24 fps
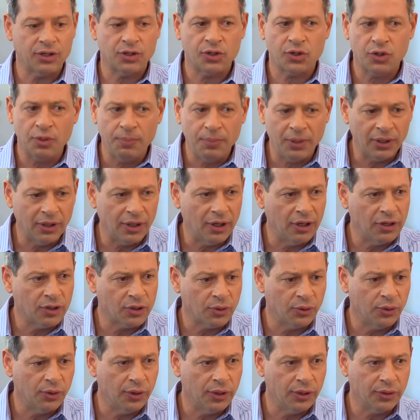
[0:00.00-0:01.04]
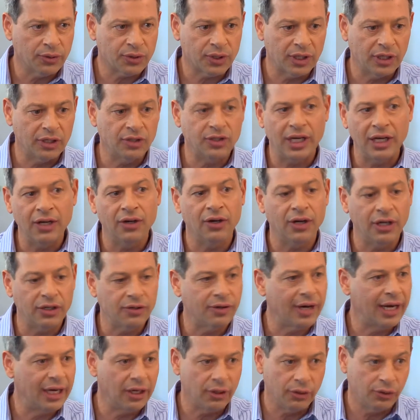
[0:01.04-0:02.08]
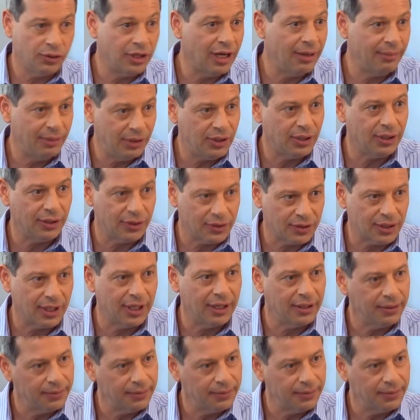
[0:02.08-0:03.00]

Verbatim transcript: stripping those oils and dehydrating or damaging the skin.